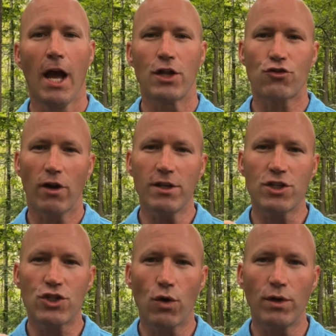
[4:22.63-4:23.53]
And try
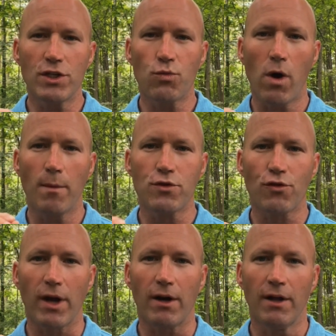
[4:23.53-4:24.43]
Stony Swamp
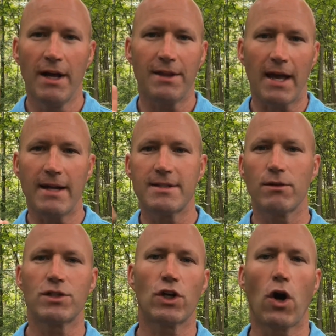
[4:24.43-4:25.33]
Trail that heads
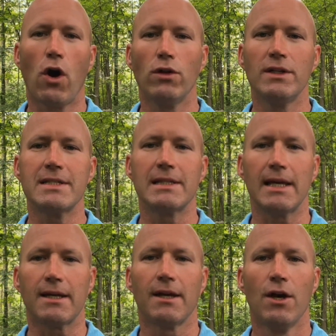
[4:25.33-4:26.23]
out to Collins
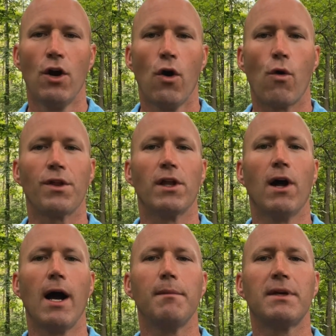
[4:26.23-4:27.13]
Lake or the
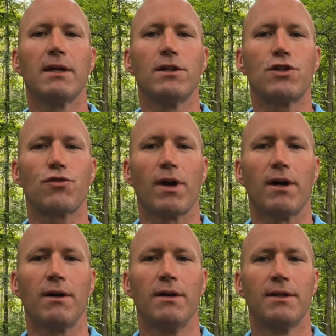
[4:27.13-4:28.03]
Lime Kiln
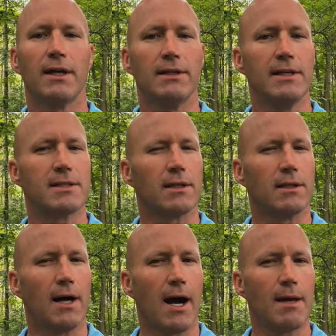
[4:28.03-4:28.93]
Trail that leads to
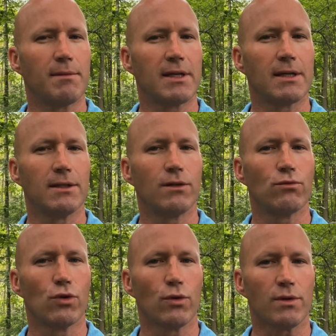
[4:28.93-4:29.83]
Lime Kiln
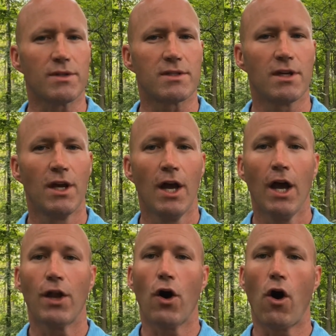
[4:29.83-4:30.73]
Ruins.
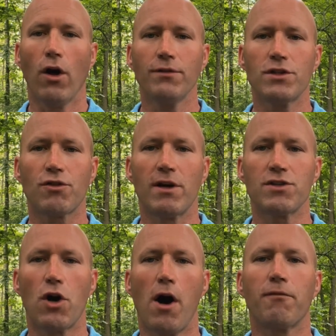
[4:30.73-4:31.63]
And all the
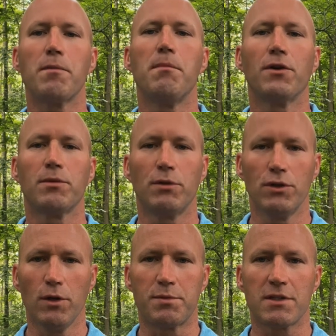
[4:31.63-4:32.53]
trails offer multiple
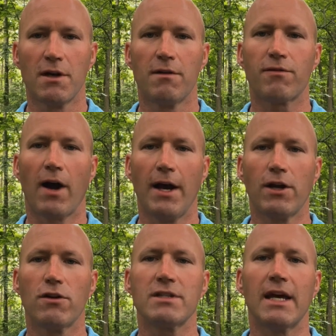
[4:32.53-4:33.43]
loops for
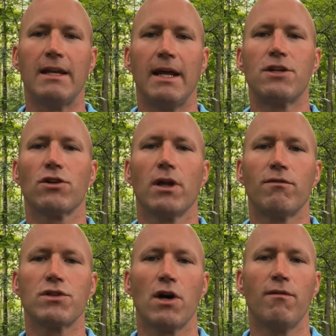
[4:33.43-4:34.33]
hikers and nature
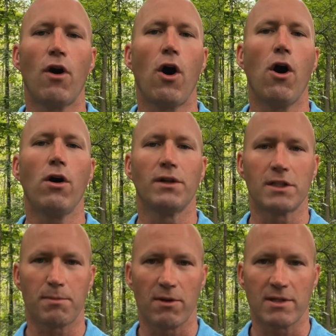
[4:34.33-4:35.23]
lovers of all
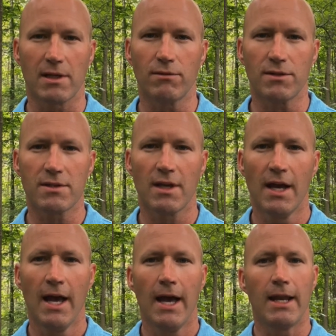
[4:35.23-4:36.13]
experience levels.
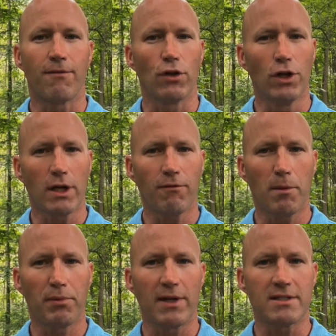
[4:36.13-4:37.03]
And if you're looking for a
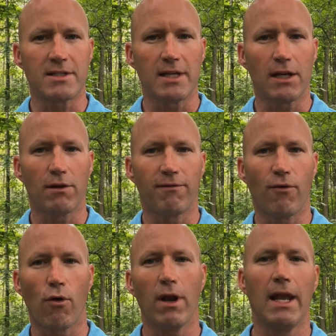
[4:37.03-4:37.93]
place to take your
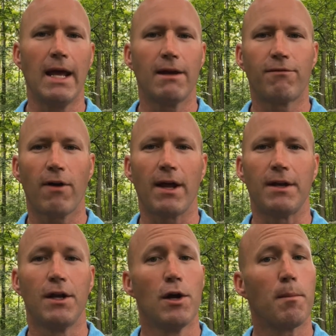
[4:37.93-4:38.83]
four-legged
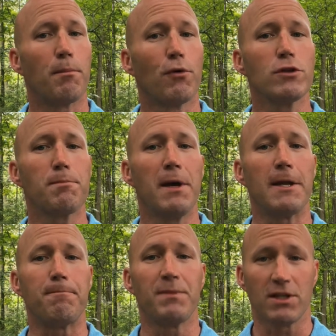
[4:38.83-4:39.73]
friend, Bruce
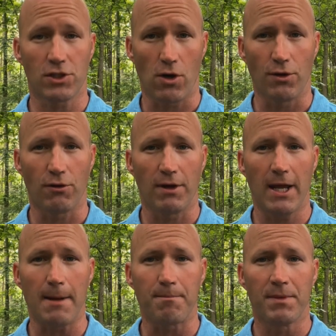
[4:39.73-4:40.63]
Pit is calling your
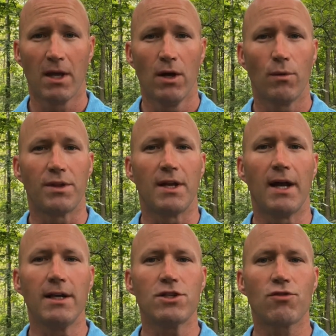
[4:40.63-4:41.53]
name. With a
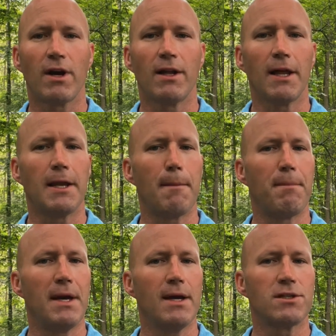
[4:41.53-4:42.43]
nice trail and a
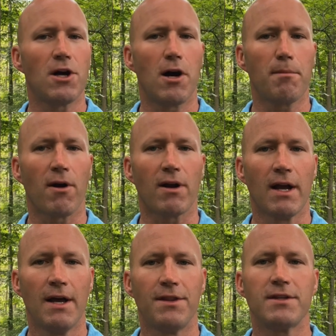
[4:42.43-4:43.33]
big dog park,
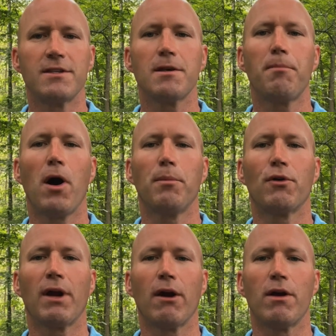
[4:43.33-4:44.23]
this is a
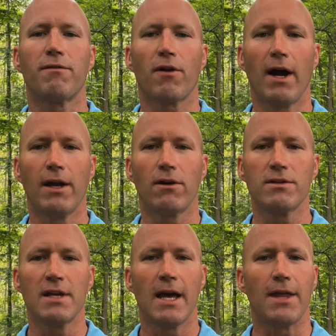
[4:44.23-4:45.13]
popular area for
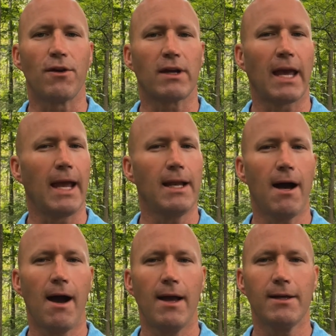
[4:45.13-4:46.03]
hikers and their
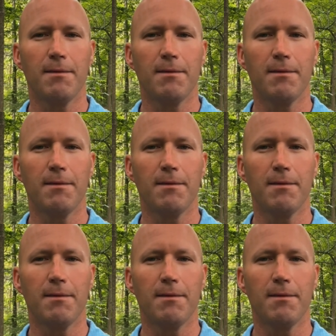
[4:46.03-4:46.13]
canine